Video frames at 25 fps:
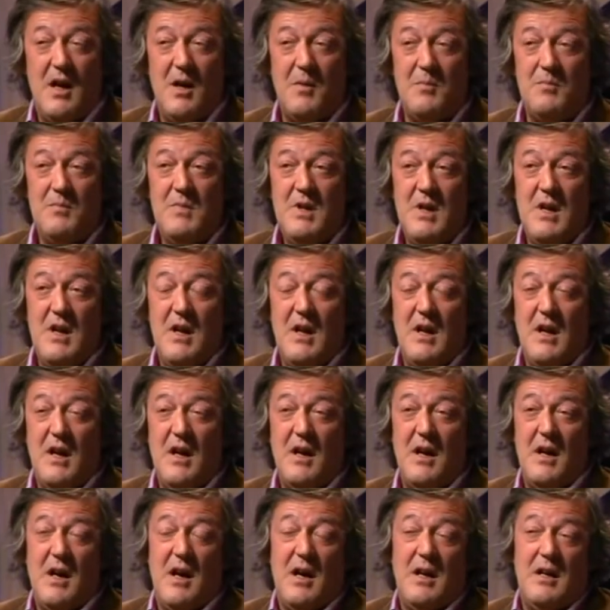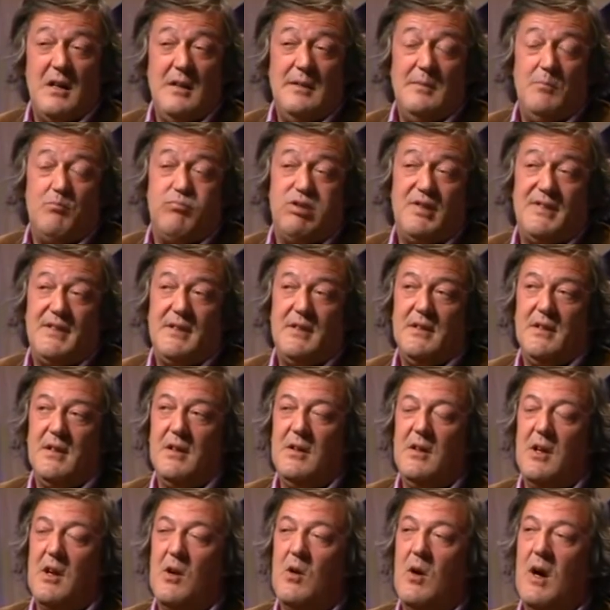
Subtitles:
There's